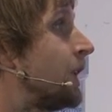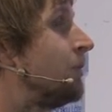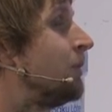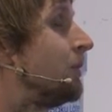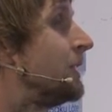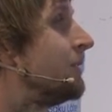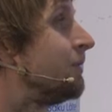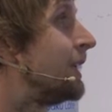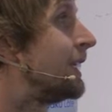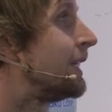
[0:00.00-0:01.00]
and we didn't
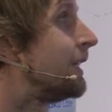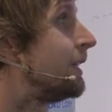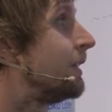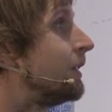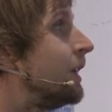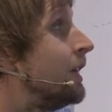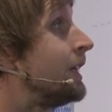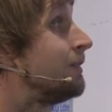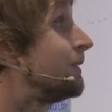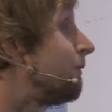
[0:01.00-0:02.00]
really uh,
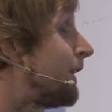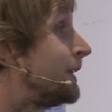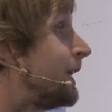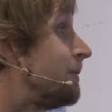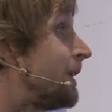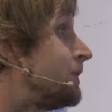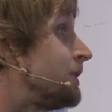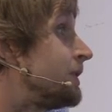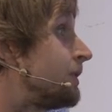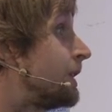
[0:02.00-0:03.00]
even find any
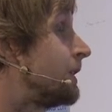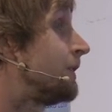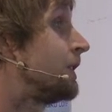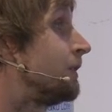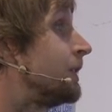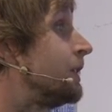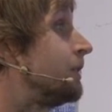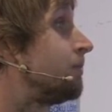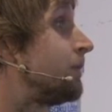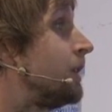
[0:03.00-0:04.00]
mentions to any of the other
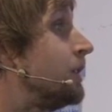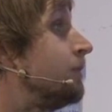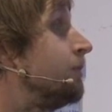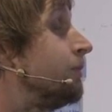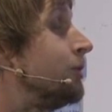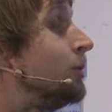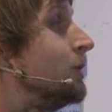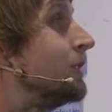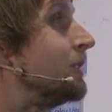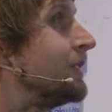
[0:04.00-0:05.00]
um,
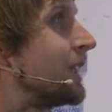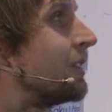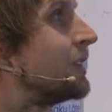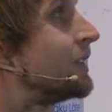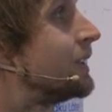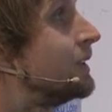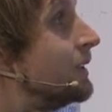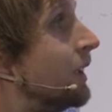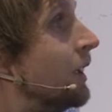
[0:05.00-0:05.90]
removal technologies.